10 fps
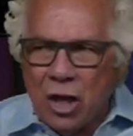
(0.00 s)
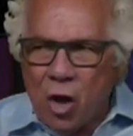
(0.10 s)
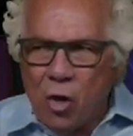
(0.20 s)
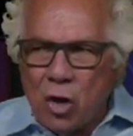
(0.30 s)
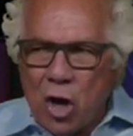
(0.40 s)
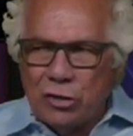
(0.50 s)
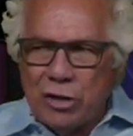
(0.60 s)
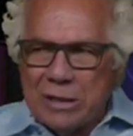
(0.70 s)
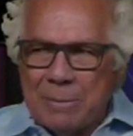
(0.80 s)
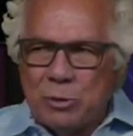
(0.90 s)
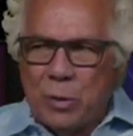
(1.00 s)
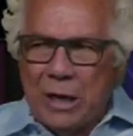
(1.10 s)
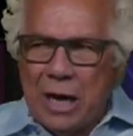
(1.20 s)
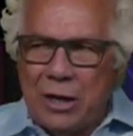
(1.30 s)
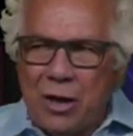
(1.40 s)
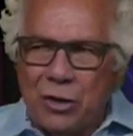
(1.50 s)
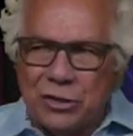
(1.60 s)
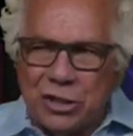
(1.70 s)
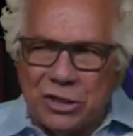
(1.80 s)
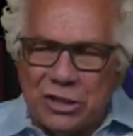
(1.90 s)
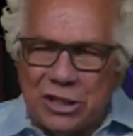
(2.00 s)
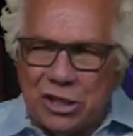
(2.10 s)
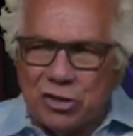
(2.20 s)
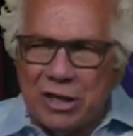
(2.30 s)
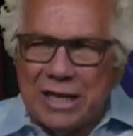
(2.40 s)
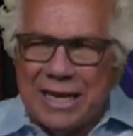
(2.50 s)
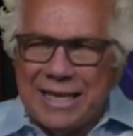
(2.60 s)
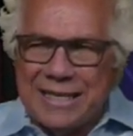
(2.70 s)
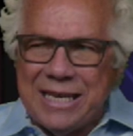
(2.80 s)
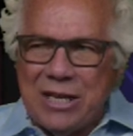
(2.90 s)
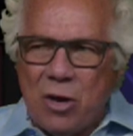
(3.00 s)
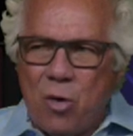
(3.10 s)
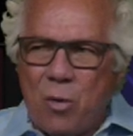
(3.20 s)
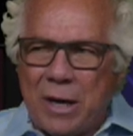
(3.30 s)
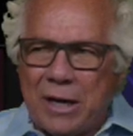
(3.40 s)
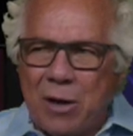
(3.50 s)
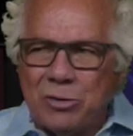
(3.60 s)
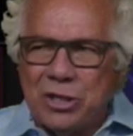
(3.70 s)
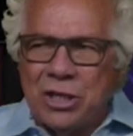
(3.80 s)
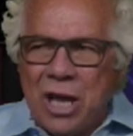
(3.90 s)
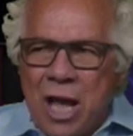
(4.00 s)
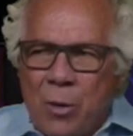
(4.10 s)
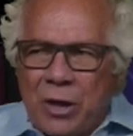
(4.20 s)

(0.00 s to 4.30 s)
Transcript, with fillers: gold contract up $29.60, trading at 1901 an ounce.